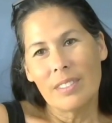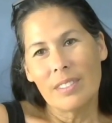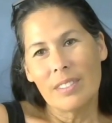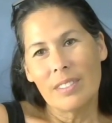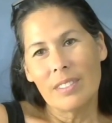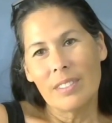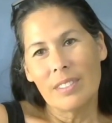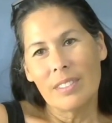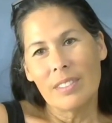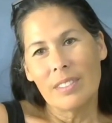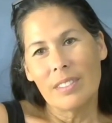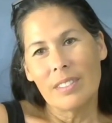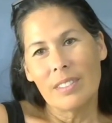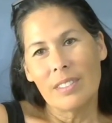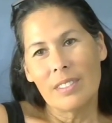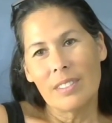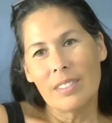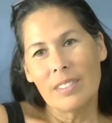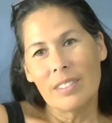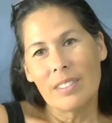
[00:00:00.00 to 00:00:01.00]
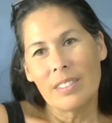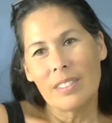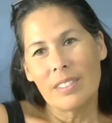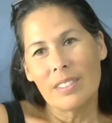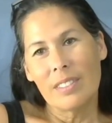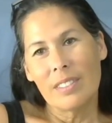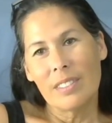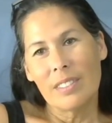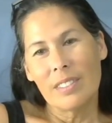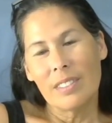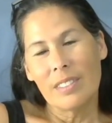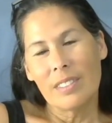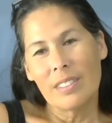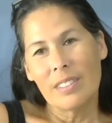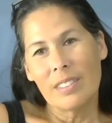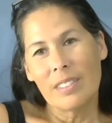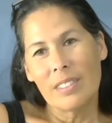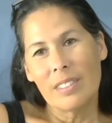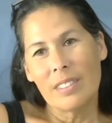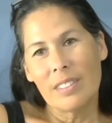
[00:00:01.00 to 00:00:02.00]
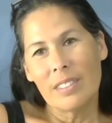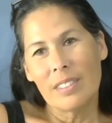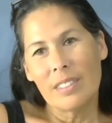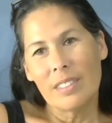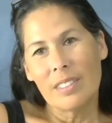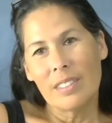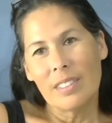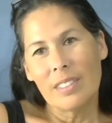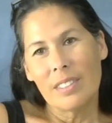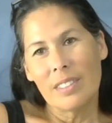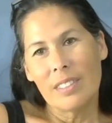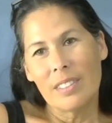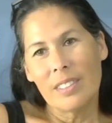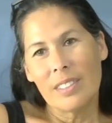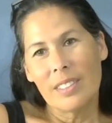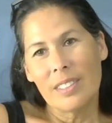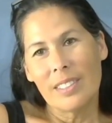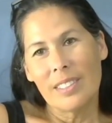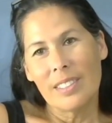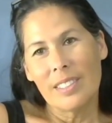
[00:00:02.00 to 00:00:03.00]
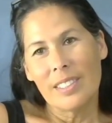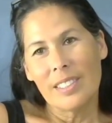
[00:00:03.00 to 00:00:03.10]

The person shown says nothing.